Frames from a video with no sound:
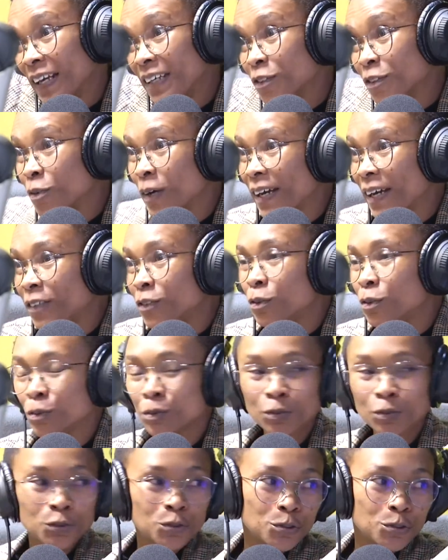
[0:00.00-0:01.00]
like to add
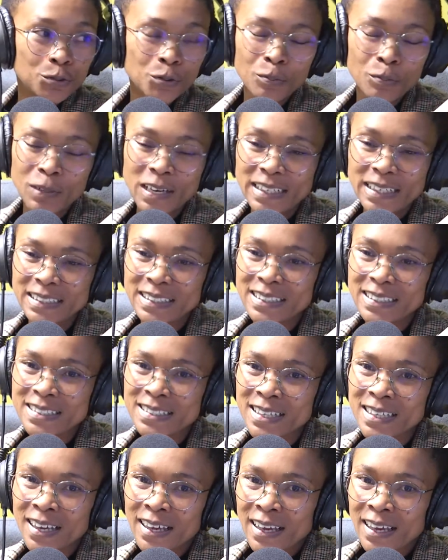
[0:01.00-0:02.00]
to Kgalegi
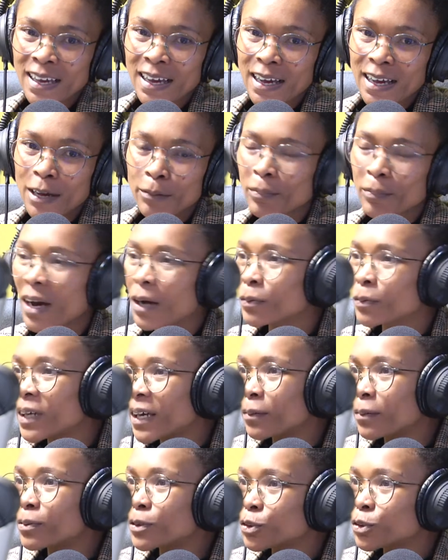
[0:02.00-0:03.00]
is, are we
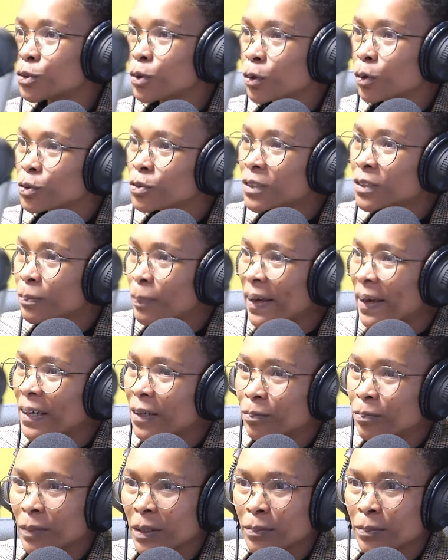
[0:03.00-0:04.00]
able to go to the
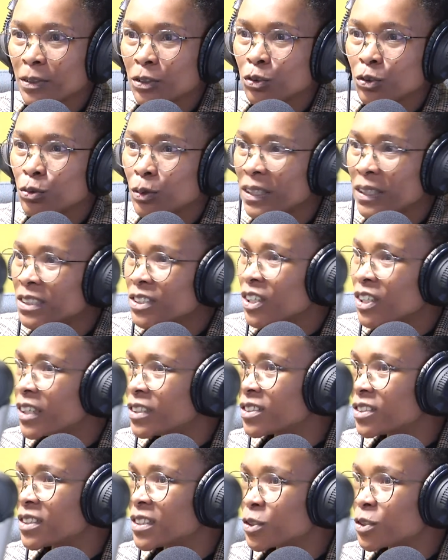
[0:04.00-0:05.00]
bank maybe to
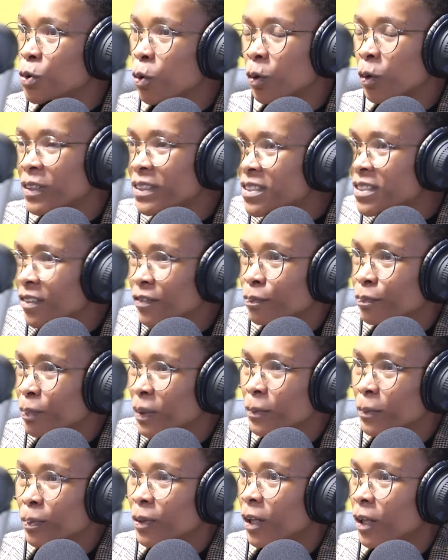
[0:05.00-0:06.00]
exchange these coins if
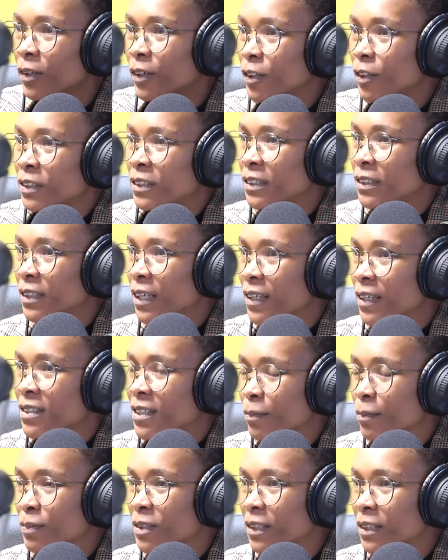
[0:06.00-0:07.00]
people are not
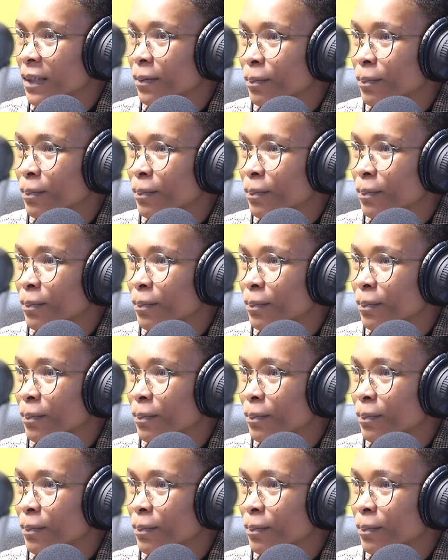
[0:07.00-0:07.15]
accepting